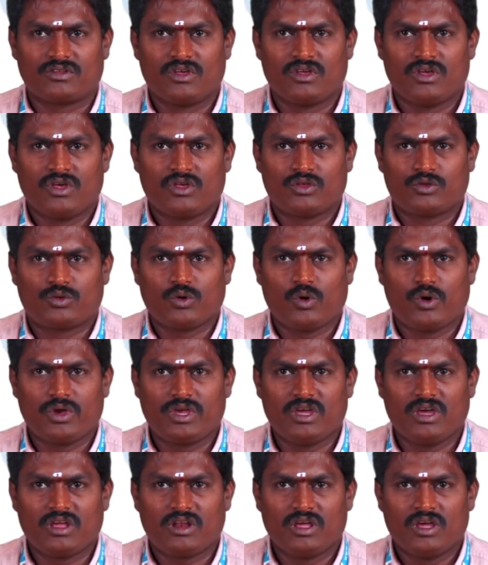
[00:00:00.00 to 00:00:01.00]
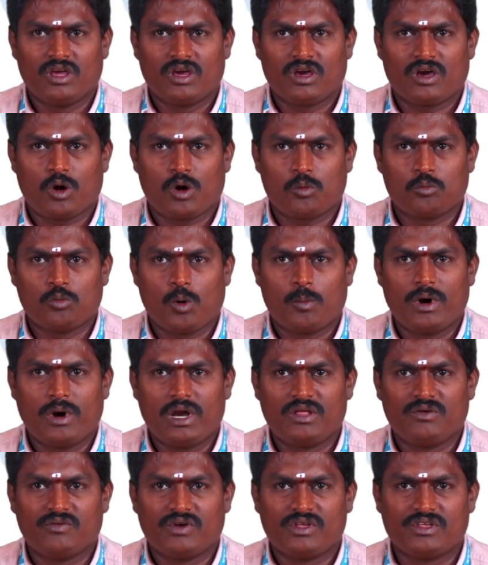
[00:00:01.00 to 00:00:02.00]
So here, mobile
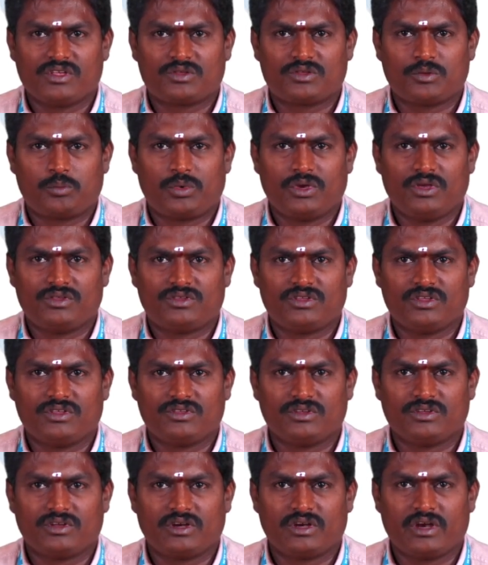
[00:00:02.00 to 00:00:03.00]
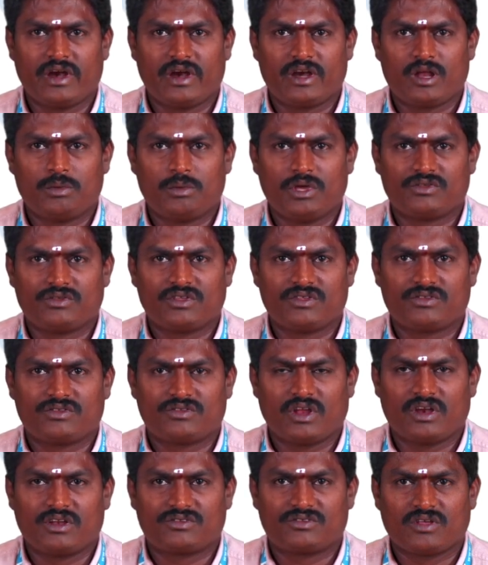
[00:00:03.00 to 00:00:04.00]
devices, PCs, databases,
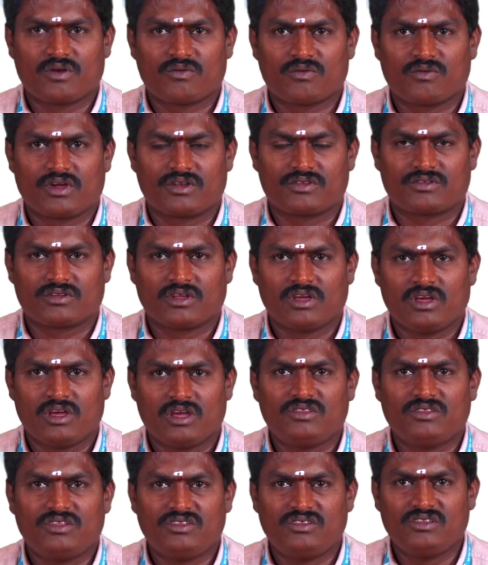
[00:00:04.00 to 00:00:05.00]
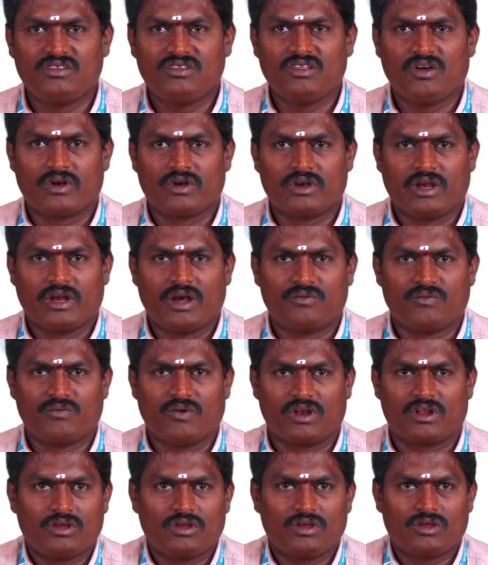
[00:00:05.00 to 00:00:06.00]
and servers. This is our network.
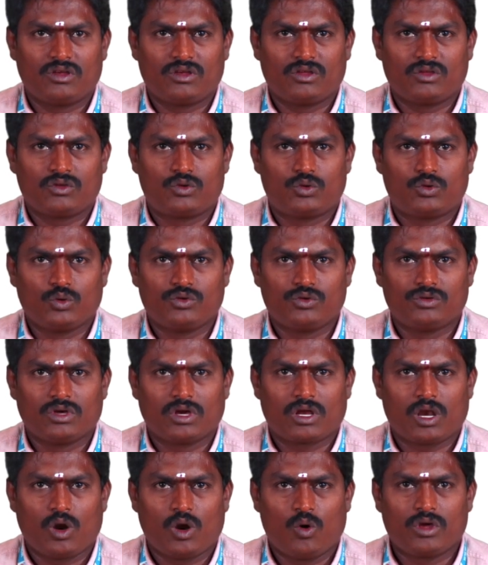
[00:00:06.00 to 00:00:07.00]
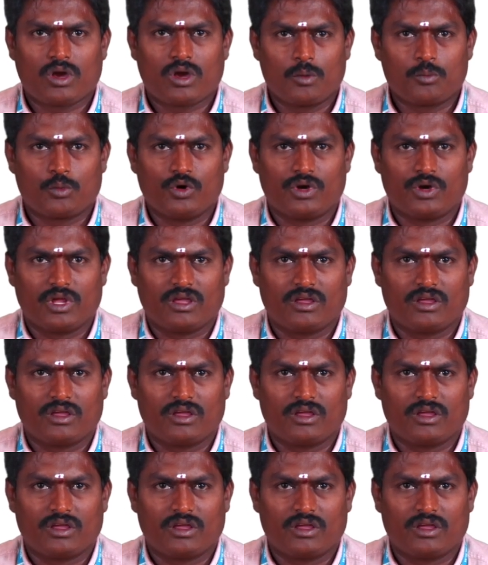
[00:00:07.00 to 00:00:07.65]
Choose cloud computing.